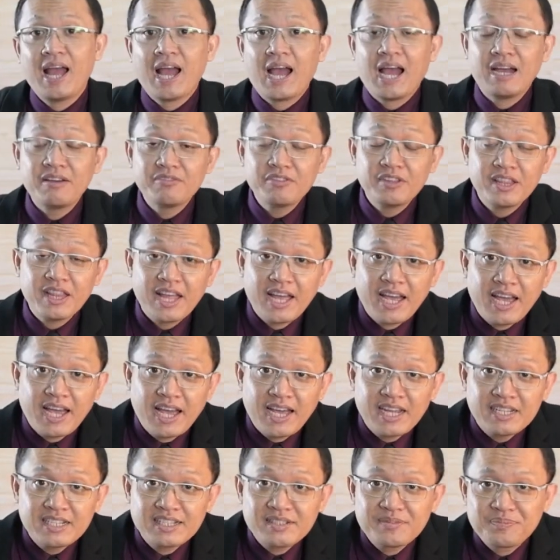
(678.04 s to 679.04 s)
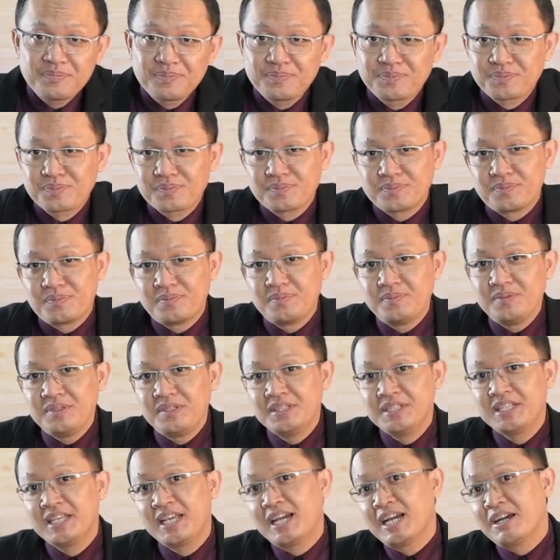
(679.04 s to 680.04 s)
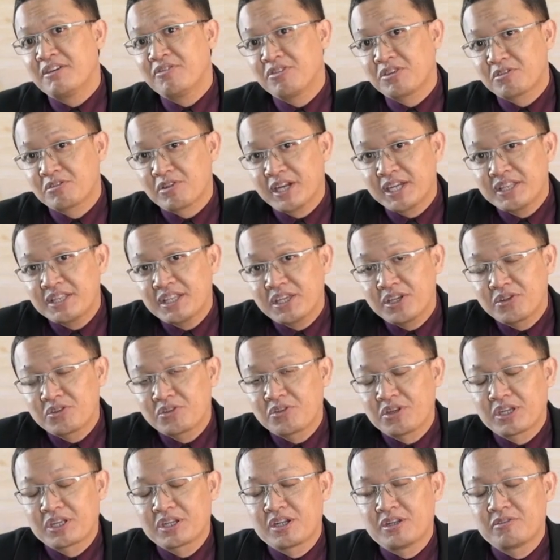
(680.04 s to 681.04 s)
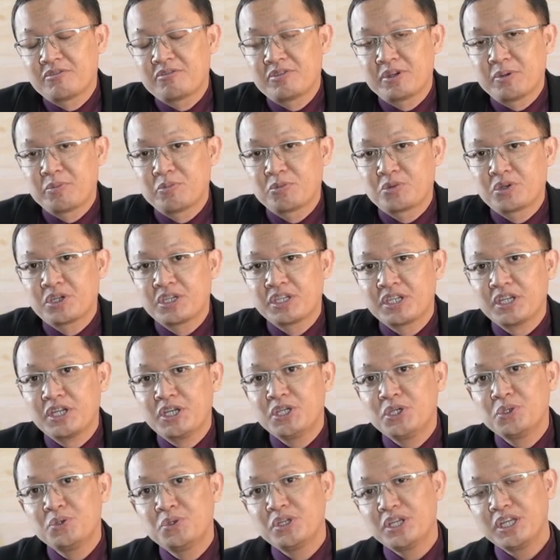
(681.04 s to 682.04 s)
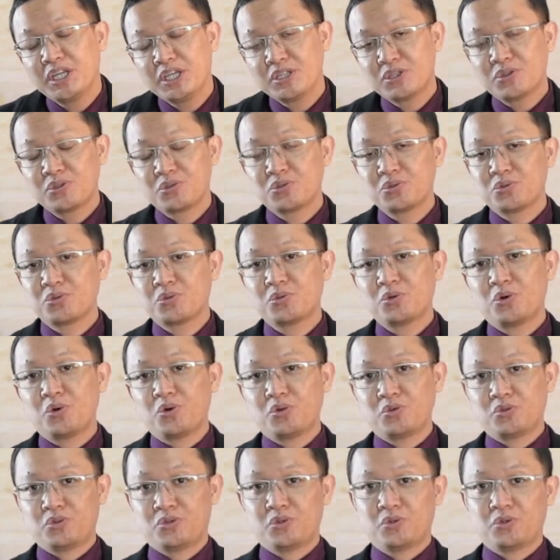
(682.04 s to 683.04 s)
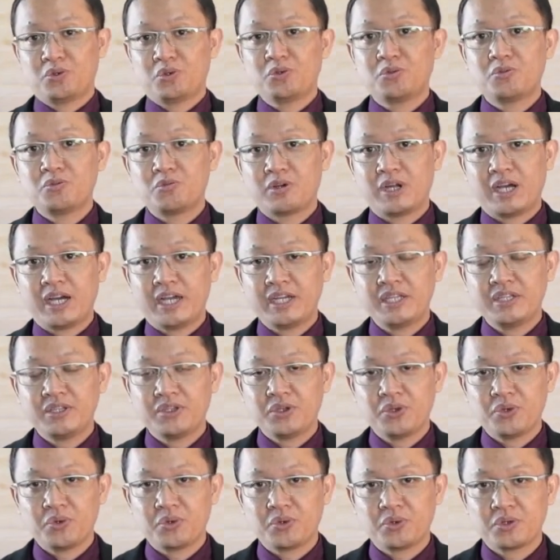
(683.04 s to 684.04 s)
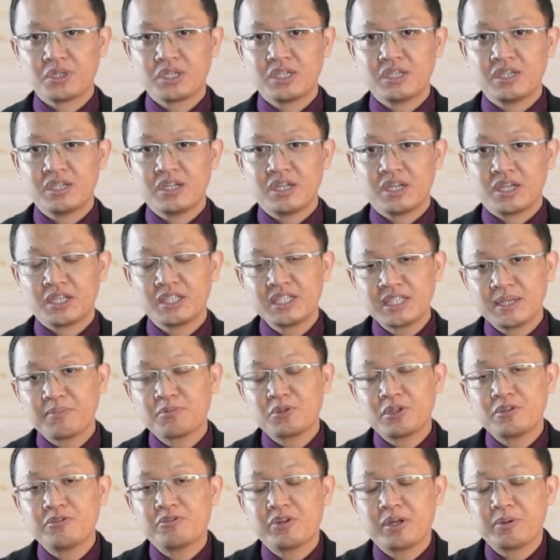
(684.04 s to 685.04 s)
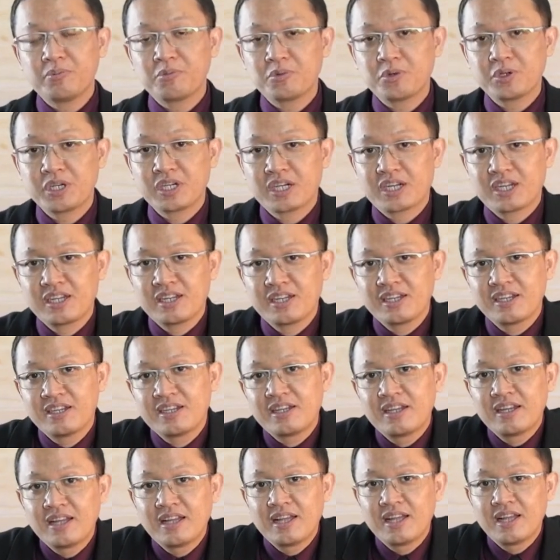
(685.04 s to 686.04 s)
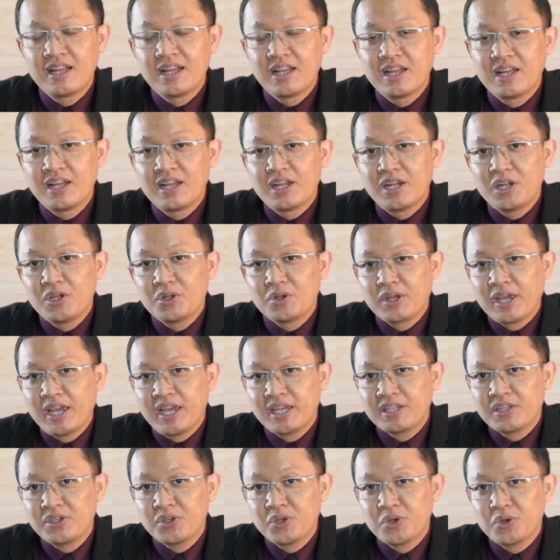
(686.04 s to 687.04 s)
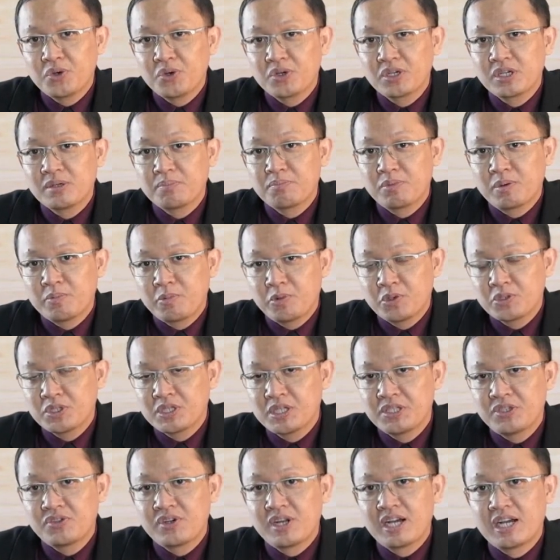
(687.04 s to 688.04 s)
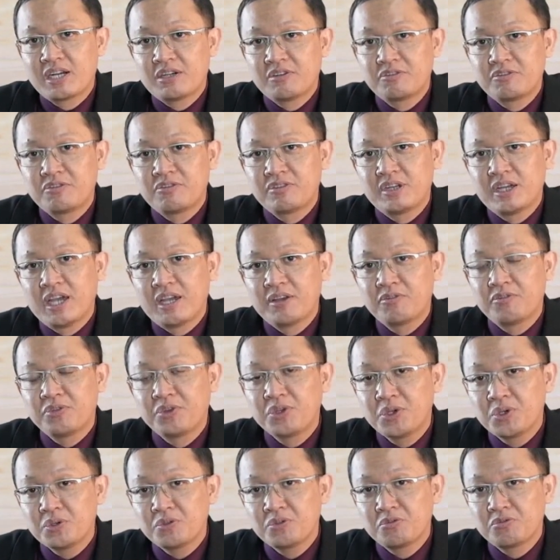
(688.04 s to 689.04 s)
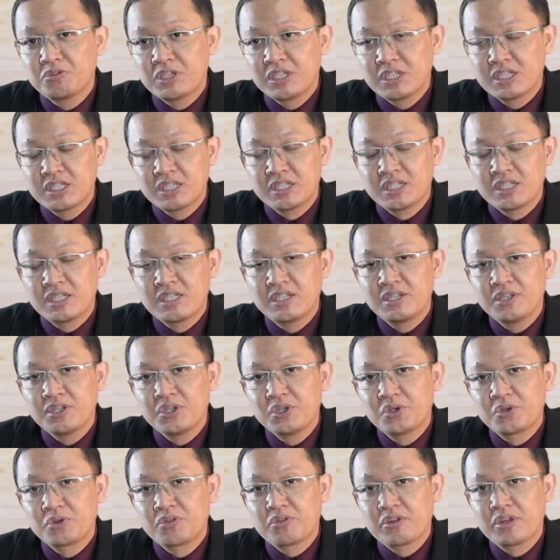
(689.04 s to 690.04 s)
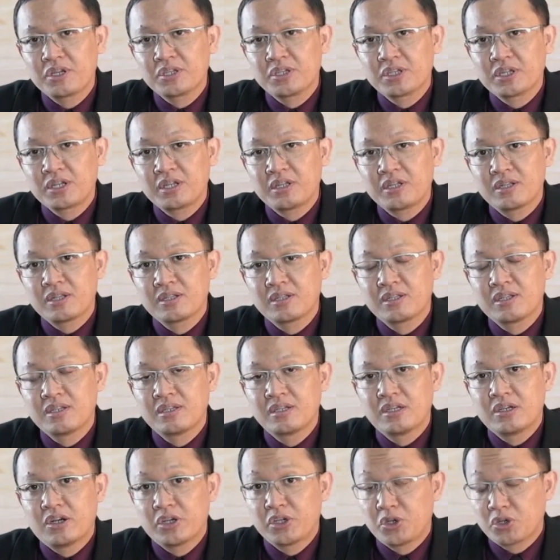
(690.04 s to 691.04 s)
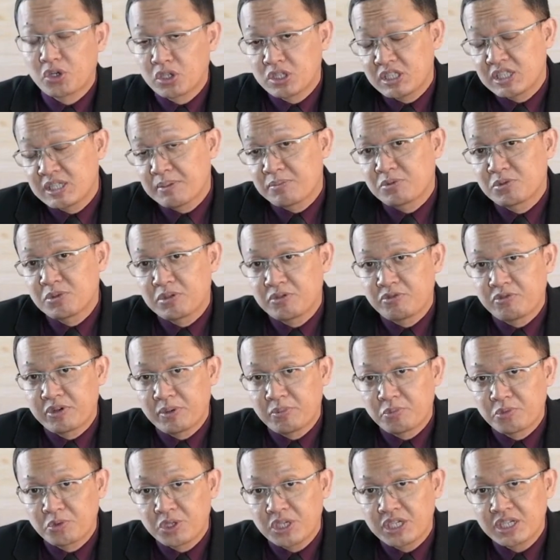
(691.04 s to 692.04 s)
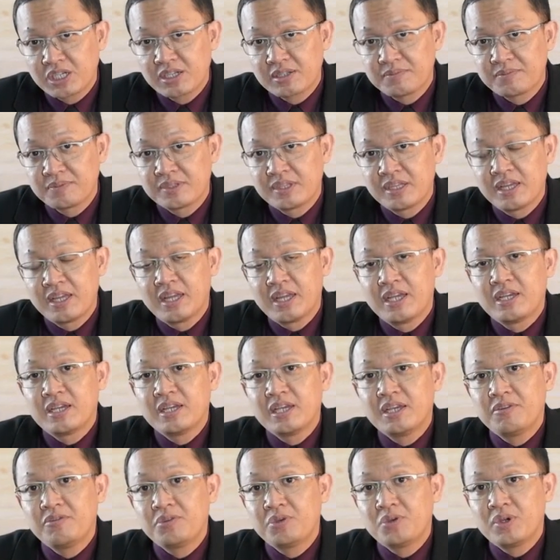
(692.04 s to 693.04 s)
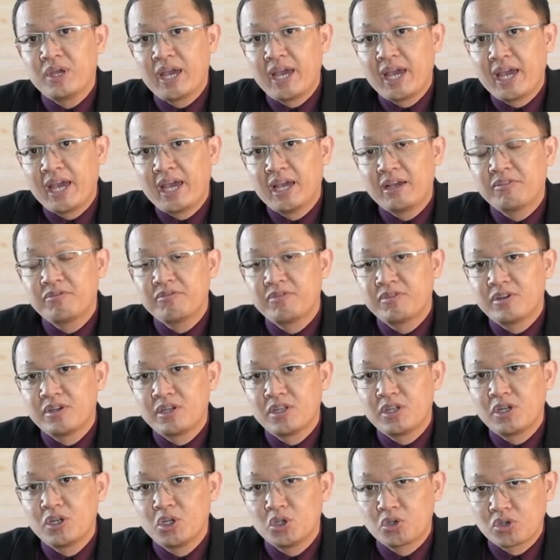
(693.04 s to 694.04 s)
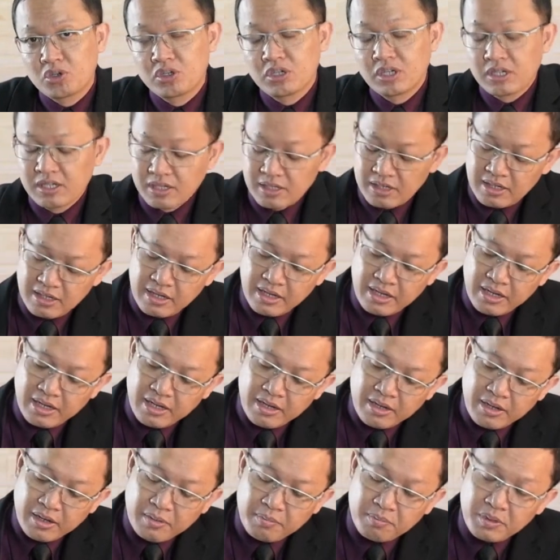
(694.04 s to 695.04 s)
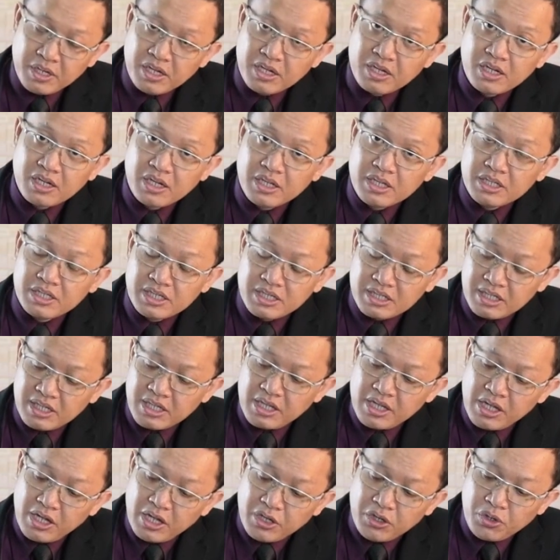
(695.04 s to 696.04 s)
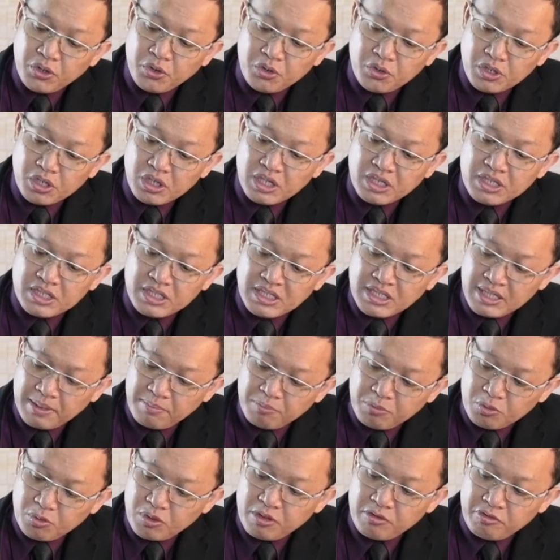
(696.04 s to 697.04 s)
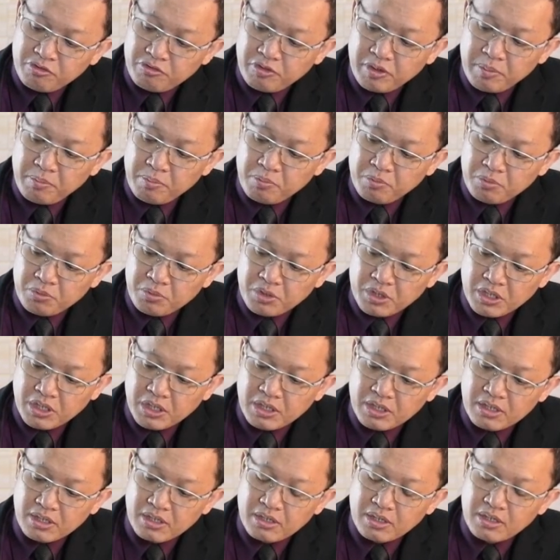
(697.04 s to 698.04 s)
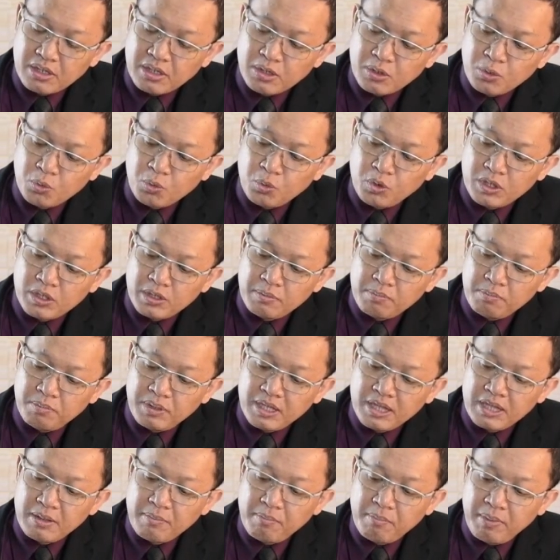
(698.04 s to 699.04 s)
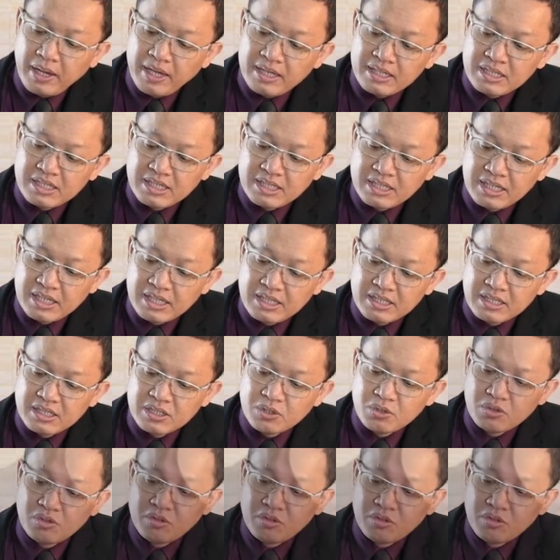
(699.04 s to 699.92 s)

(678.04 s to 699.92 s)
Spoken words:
After that, yeah, after writing your theoretical framework, you need to also write your conceptual framework. Look at your proposal draft. Have you written your theoretical or your conceptual framework? If you have, look, because your conceptual framework will be the basis to